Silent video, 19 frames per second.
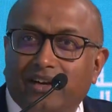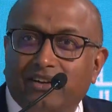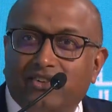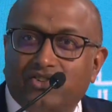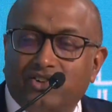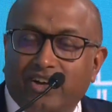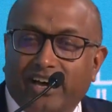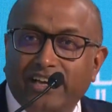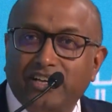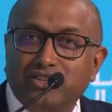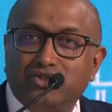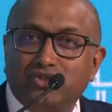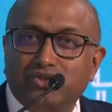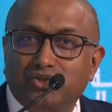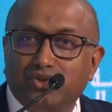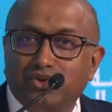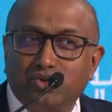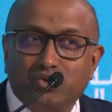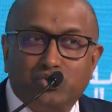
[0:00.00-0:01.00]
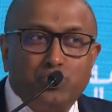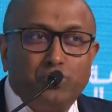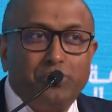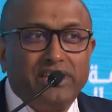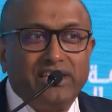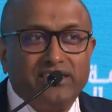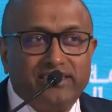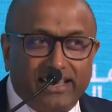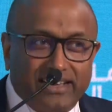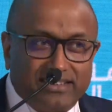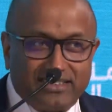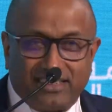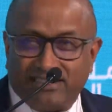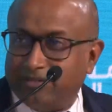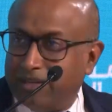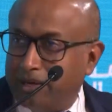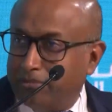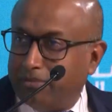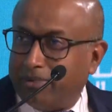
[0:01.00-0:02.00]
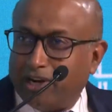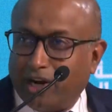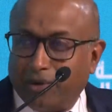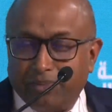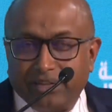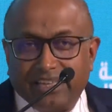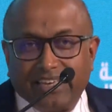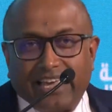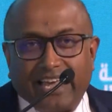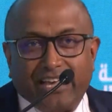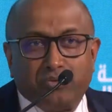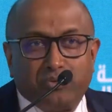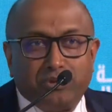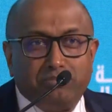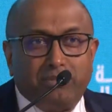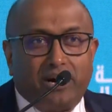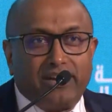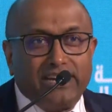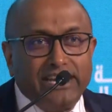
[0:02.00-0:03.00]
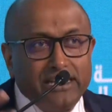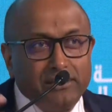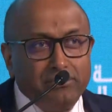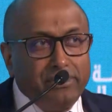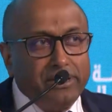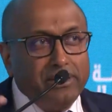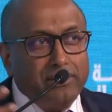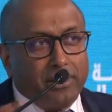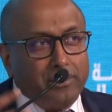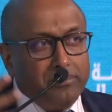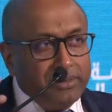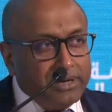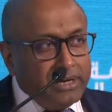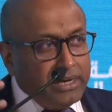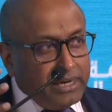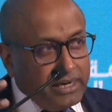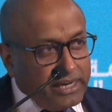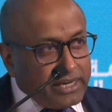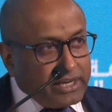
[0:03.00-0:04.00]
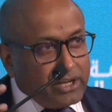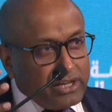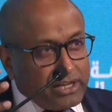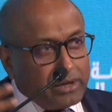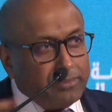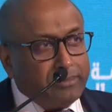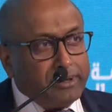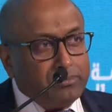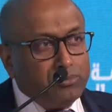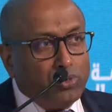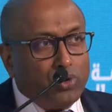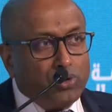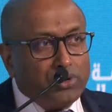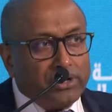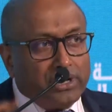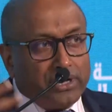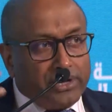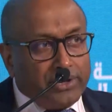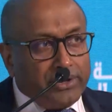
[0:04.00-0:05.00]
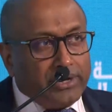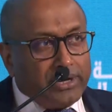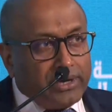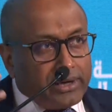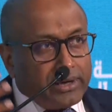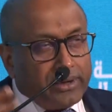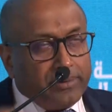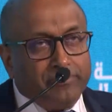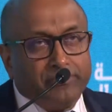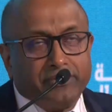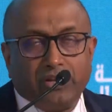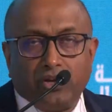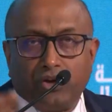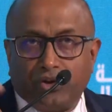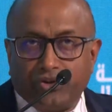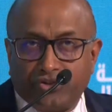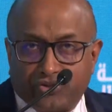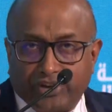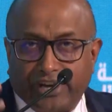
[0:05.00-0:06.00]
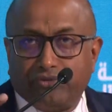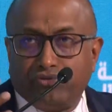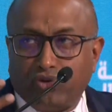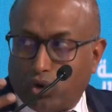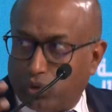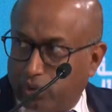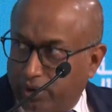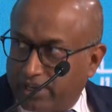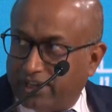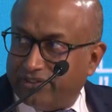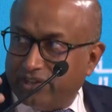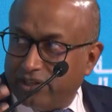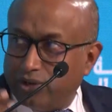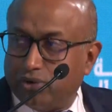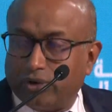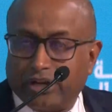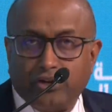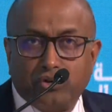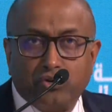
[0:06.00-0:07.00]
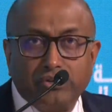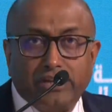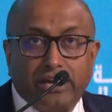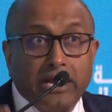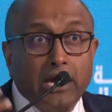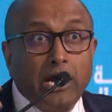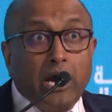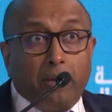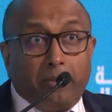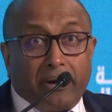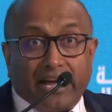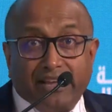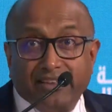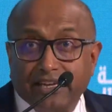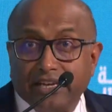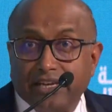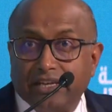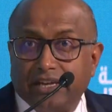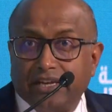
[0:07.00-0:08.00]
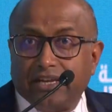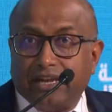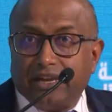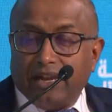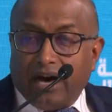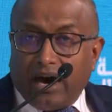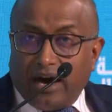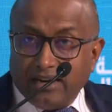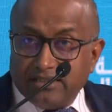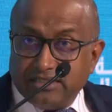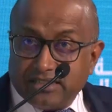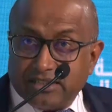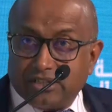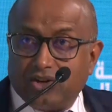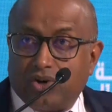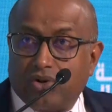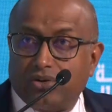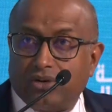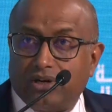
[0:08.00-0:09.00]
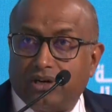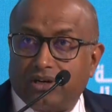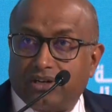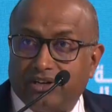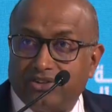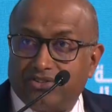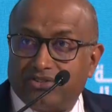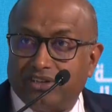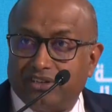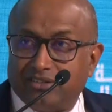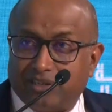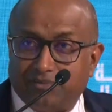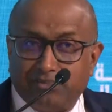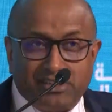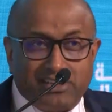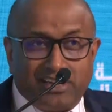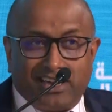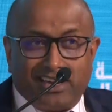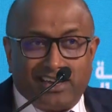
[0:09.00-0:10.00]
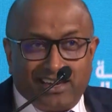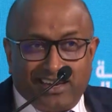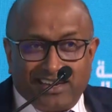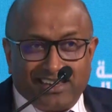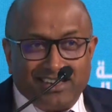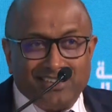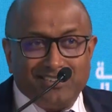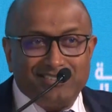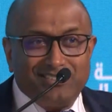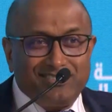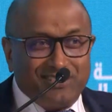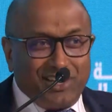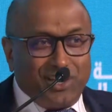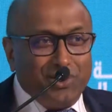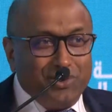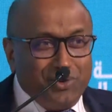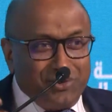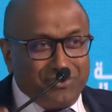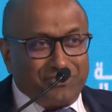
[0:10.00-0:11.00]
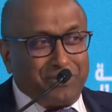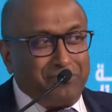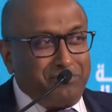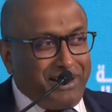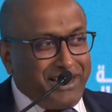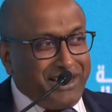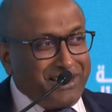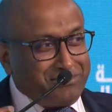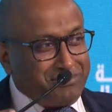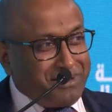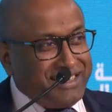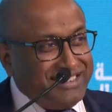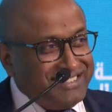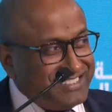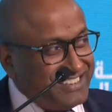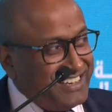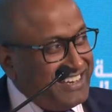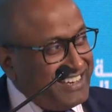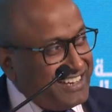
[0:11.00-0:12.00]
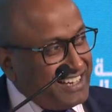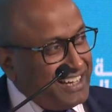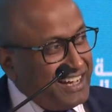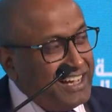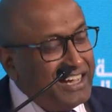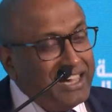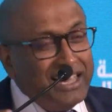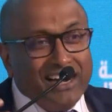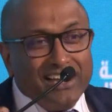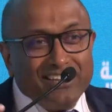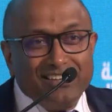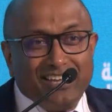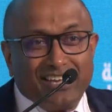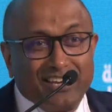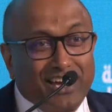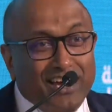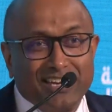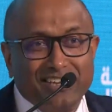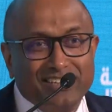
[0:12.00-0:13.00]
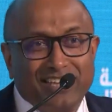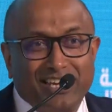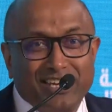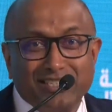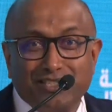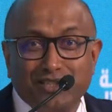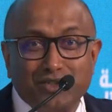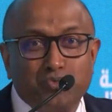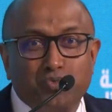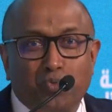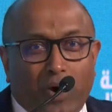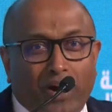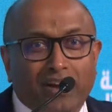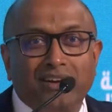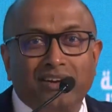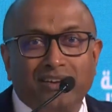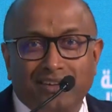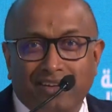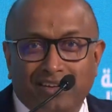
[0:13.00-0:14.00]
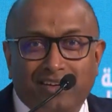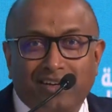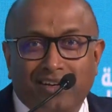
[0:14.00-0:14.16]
trying to do too many things, and may not be the case with Bahrain being a little bit more straightforward. I think you can do that, but I think in a larger countries, I mean, I can tell you from my experience in India, there isn't one